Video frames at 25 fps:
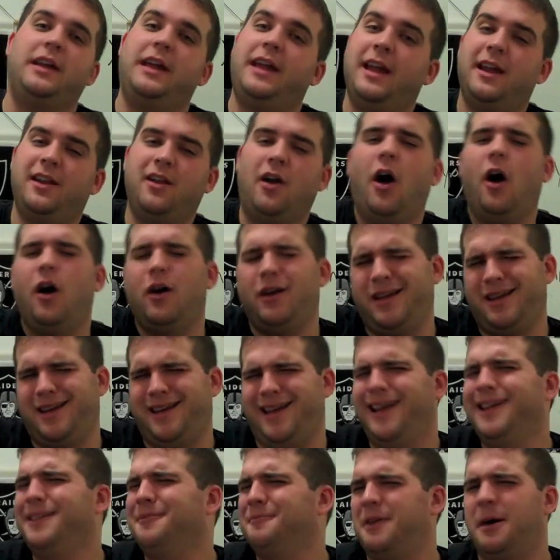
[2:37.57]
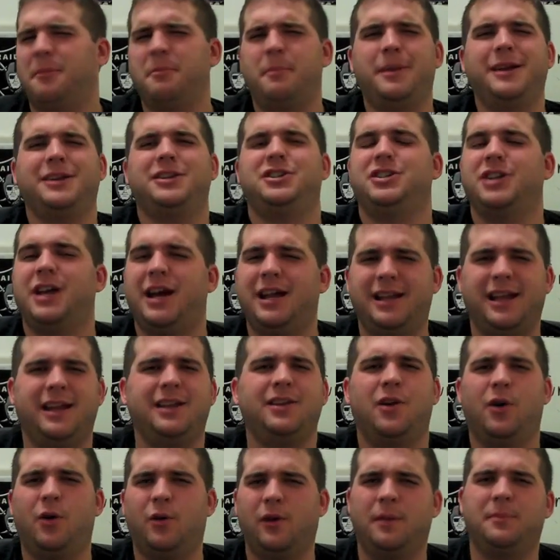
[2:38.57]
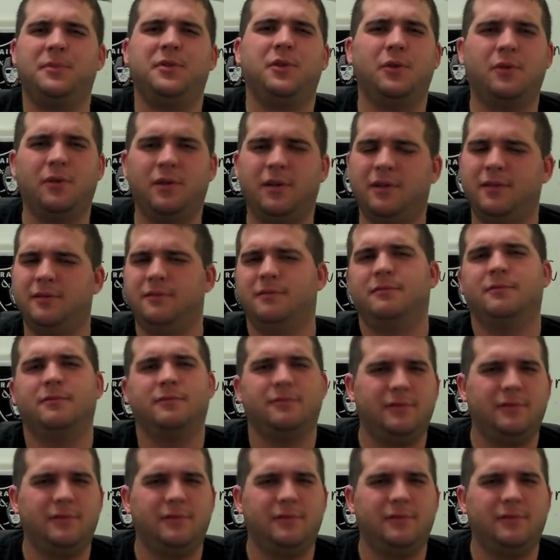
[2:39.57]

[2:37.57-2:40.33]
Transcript: And oh yeah, I'm a big shot. I know what I'm doing.